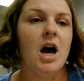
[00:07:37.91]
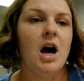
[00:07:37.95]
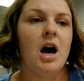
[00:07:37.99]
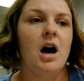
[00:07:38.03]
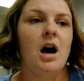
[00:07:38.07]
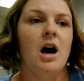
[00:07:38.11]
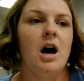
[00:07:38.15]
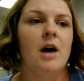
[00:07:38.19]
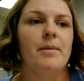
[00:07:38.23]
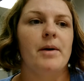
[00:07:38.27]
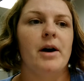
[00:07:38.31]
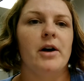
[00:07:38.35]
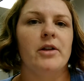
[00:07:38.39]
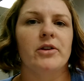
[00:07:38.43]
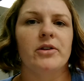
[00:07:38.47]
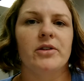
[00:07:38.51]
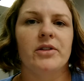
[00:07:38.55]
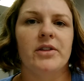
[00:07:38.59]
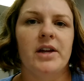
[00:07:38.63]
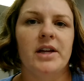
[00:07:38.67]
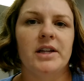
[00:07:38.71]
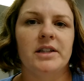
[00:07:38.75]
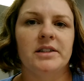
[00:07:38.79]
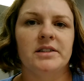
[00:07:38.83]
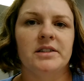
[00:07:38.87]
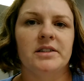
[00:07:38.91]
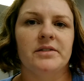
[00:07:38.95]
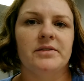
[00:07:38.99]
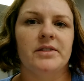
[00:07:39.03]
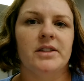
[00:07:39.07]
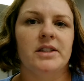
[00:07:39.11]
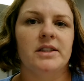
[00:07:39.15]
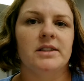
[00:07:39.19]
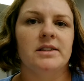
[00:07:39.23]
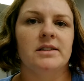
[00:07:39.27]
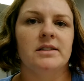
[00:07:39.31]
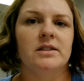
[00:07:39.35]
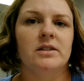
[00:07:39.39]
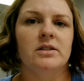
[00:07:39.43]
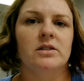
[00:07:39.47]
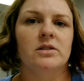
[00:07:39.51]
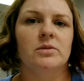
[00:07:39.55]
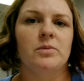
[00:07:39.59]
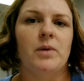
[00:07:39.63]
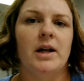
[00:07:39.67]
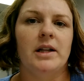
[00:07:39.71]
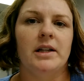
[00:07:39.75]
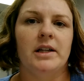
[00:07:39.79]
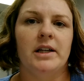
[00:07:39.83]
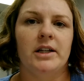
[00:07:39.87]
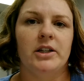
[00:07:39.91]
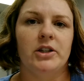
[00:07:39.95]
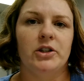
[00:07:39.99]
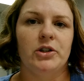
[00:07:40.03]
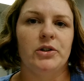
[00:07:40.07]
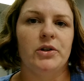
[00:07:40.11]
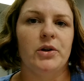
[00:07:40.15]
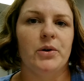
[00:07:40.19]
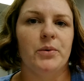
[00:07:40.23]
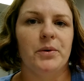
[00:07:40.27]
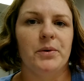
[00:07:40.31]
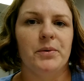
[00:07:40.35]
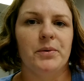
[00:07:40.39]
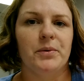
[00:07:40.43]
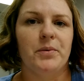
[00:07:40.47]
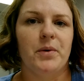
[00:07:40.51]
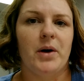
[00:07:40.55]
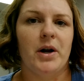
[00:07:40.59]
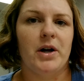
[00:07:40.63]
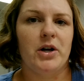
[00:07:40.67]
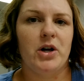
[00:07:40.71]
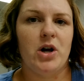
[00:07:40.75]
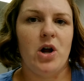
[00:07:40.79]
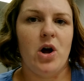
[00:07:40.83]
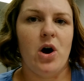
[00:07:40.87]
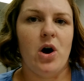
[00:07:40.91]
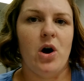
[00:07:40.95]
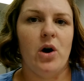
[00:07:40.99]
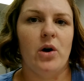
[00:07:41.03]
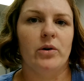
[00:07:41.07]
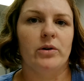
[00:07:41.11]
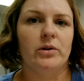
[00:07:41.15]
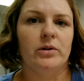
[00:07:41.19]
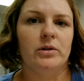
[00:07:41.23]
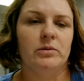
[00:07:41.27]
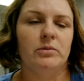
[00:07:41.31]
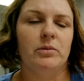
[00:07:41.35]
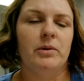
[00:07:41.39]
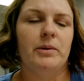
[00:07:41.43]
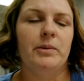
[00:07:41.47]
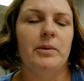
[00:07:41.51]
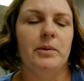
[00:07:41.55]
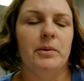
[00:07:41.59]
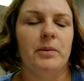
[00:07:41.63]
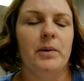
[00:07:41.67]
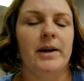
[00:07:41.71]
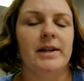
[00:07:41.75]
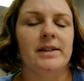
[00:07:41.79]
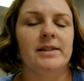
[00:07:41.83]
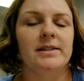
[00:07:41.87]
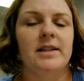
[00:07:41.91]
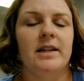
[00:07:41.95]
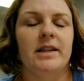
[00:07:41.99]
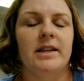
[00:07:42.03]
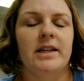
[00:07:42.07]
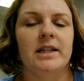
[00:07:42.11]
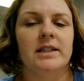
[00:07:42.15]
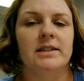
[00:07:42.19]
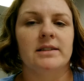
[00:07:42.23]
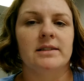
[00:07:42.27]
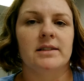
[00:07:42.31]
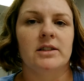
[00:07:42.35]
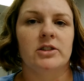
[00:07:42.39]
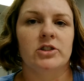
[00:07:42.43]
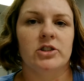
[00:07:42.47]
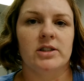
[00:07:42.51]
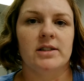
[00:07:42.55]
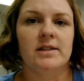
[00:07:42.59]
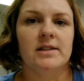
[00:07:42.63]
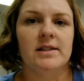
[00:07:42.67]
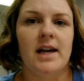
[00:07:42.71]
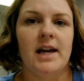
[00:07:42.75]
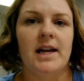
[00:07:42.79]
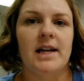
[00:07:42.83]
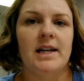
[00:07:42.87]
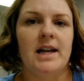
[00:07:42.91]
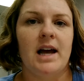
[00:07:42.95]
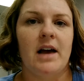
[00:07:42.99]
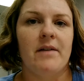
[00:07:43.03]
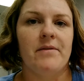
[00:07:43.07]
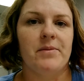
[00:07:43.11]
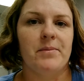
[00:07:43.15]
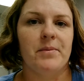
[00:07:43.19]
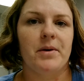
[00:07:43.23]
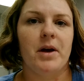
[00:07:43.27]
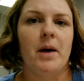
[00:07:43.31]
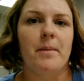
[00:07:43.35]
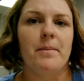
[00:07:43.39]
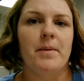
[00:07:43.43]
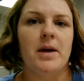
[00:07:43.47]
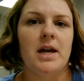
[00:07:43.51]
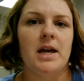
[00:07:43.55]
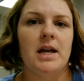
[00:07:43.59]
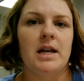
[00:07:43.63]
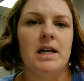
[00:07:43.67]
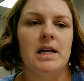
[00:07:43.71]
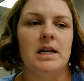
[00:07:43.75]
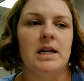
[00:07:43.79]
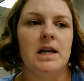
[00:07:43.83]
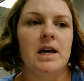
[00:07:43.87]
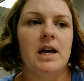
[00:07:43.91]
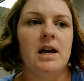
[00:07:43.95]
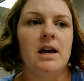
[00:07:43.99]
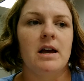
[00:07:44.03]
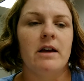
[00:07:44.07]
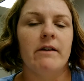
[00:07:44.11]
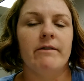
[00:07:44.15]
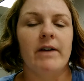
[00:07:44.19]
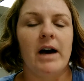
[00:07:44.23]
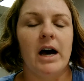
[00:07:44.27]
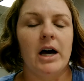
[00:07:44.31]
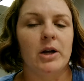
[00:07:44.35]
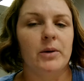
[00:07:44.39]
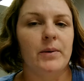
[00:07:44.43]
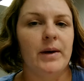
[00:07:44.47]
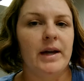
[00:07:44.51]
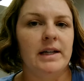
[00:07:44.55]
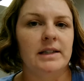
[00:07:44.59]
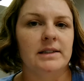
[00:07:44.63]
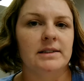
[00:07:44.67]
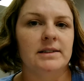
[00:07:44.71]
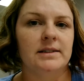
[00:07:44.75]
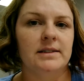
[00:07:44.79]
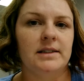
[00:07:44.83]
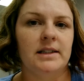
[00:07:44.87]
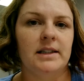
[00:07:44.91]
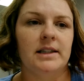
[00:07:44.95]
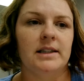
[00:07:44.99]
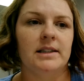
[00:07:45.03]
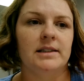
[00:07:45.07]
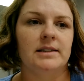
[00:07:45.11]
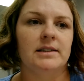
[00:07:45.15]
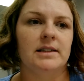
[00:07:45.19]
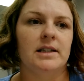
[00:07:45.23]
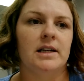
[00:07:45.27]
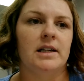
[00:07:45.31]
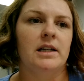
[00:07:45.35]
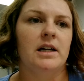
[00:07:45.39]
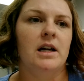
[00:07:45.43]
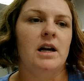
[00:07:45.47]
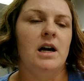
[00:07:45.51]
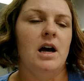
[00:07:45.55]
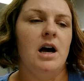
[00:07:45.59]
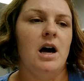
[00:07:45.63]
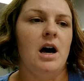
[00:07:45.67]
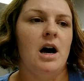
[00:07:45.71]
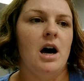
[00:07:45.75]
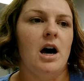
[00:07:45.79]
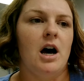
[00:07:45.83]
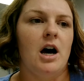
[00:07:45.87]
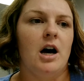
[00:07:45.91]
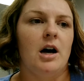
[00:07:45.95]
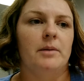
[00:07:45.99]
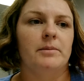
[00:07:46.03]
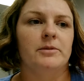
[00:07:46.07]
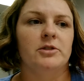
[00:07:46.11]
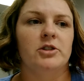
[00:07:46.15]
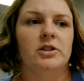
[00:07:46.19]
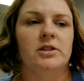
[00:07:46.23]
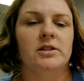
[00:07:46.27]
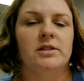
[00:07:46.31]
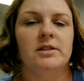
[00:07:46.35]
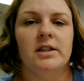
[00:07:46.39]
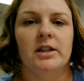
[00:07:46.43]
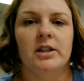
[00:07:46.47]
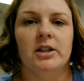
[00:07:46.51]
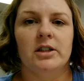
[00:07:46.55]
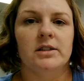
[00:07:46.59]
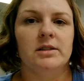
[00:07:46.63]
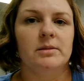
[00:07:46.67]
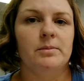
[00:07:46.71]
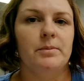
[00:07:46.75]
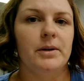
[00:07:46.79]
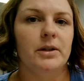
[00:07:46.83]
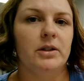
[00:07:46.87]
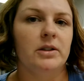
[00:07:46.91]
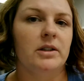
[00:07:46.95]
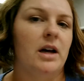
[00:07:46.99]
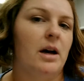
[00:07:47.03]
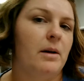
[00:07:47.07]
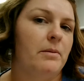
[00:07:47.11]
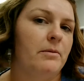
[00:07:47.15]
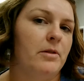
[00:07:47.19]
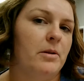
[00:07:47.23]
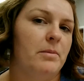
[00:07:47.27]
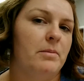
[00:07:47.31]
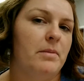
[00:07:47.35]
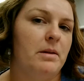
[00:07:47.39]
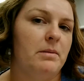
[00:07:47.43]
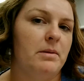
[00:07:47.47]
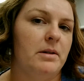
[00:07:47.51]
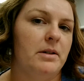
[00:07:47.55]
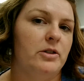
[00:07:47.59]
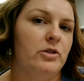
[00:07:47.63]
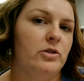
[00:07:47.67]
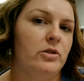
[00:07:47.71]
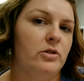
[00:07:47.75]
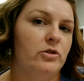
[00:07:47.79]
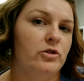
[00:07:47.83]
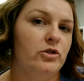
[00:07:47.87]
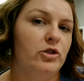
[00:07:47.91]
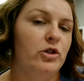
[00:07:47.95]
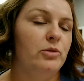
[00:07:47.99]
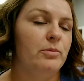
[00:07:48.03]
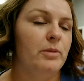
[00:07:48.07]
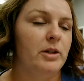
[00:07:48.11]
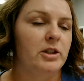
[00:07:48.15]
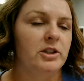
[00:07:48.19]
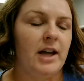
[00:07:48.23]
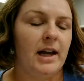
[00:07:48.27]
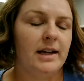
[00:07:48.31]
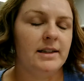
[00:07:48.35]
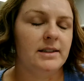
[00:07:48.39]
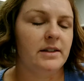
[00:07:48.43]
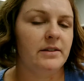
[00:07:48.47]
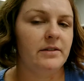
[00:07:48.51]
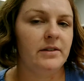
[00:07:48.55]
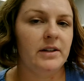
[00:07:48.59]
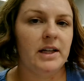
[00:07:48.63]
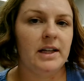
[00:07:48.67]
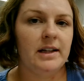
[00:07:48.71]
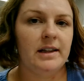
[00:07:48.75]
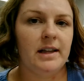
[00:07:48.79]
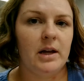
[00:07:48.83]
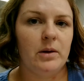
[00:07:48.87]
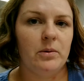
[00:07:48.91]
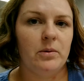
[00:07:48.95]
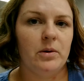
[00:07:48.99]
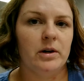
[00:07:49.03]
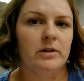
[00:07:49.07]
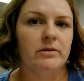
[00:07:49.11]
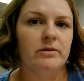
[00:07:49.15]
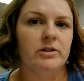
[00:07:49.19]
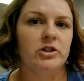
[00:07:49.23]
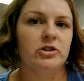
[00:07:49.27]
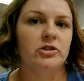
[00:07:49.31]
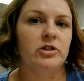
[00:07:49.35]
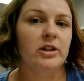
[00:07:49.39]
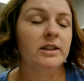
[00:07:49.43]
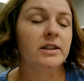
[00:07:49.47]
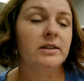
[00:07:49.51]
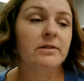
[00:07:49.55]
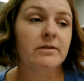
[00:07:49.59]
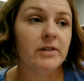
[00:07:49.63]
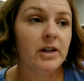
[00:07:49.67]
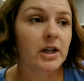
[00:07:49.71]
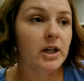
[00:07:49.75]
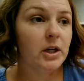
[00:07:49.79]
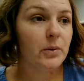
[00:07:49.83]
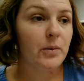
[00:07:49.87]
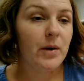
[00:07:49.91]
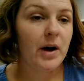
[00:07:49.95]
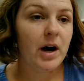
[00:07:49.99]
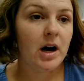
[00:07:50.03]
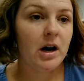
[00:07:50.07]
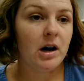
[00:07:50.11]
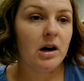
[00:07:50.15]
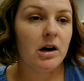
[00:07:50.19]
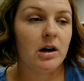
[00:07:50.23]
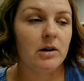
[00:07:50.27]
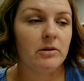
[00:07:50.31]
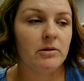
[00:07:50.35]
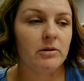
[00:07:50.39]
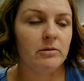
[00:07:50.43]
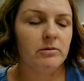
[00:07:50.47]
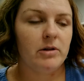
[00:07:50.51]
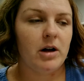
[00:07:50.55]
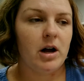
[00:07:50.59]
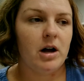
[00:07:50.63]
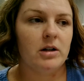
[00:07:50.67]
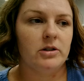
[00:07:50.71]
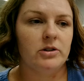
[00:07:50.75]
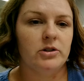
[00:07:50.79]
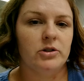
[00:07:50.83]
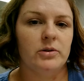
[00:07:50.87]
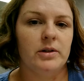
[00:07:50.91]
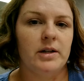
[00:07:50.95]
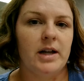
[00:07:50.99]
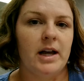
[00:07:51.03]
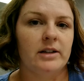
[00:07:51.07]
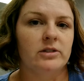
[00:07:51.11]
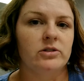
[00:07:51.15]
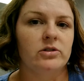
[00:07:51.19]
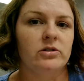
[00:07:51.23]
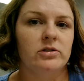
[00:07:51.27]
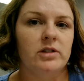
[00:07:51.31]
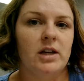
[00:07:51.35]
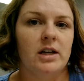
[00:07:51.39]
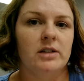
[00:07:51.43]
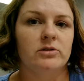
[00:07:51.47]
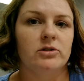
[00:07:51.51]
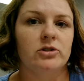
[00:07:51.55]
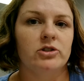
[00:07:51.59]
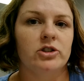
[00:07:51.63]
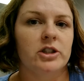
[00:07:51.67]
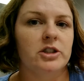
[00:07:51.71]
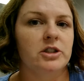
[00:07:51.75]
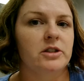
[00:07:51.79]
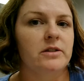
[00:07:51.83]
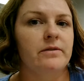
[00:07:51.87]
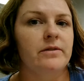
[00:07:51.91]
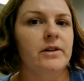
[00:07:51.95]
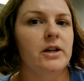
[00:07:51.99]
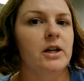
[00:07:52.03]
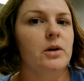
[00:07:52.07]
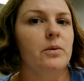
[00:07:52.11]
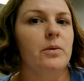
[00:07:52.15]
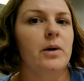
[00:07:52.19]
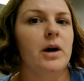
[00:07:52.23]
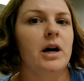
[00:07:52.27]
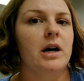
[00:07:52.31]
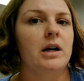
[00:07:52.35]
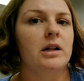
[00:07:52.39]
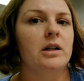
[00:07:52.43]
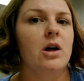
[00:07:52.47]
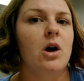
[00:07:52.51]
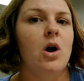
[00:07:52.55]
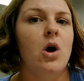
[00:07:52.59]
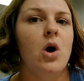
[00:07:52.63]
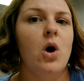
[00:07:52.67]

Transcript: Other things, if it's swelling, we would want to see the incision site and have them come in and evaluate and see, is it just serous buildup from maybe too much activity, they weren't restricting very well, doing exercise restriction very well,